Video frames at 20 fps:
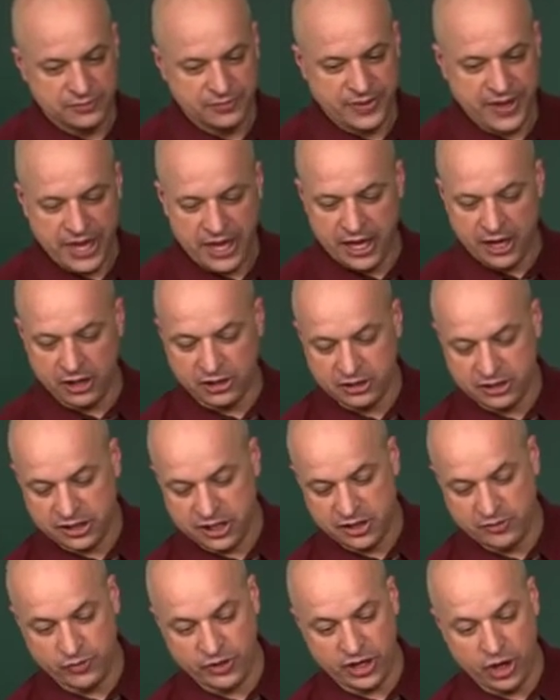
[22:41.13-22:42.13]
Now,
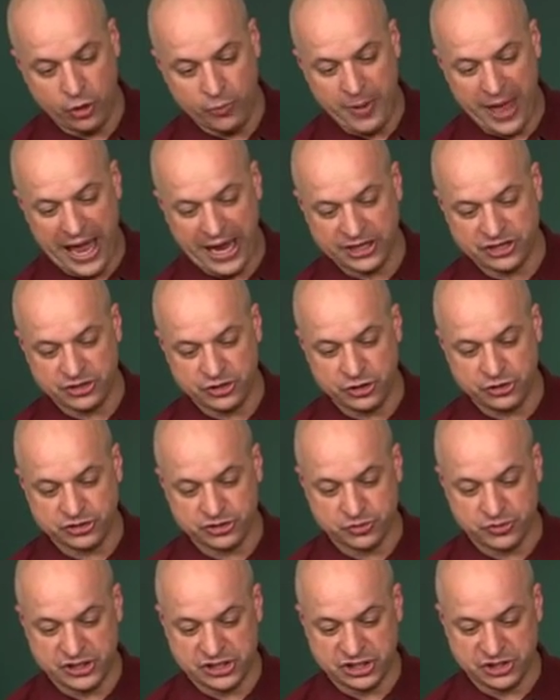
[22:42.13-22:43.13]
if we go back to those
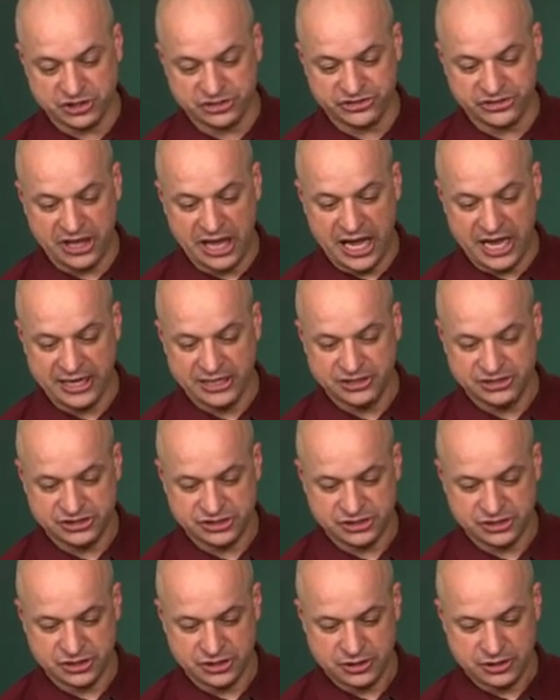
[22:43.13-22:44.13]
original slides,